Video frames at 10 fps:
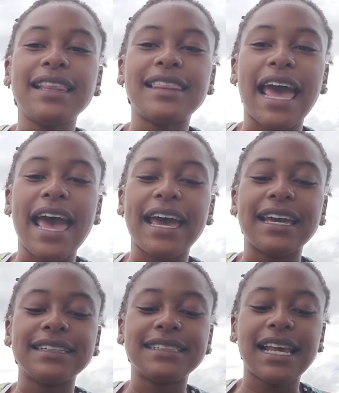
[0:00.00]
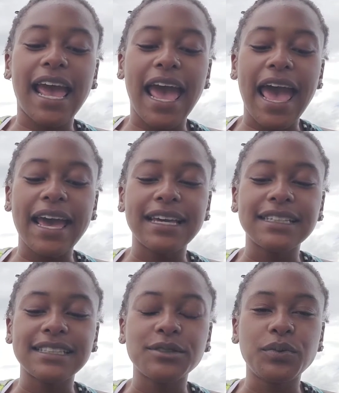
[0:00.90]
that
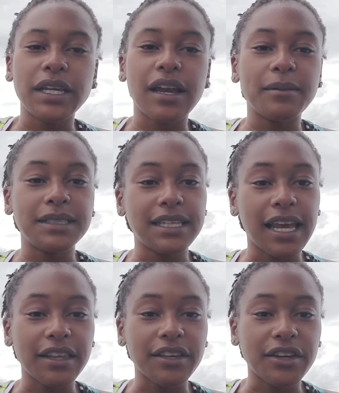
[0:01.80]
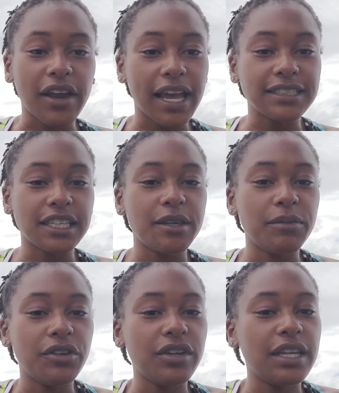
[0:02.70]
as we come together as a
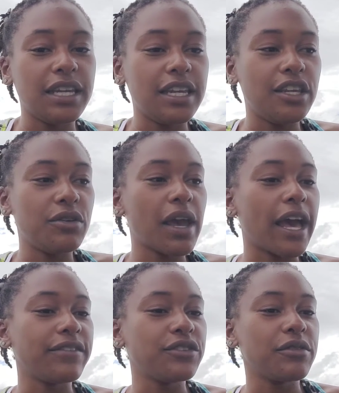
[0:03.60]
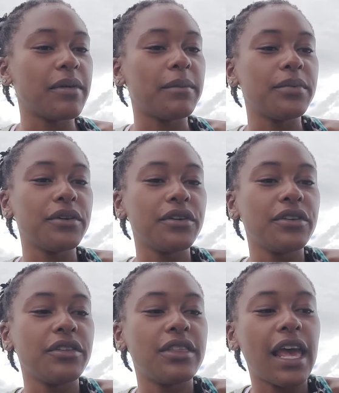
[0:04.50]
community, you have to
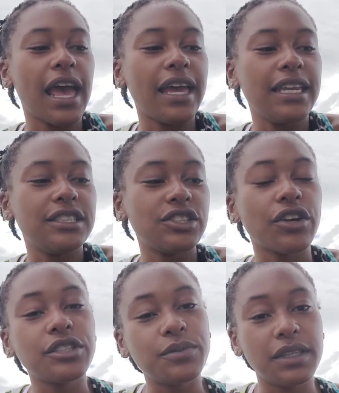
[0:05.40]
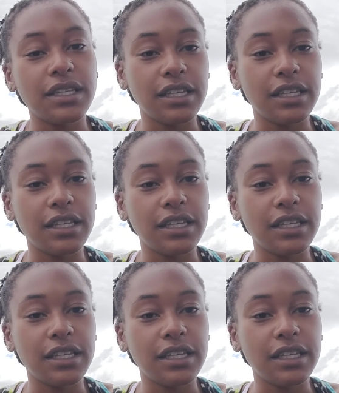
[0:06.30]
remember that it starts with an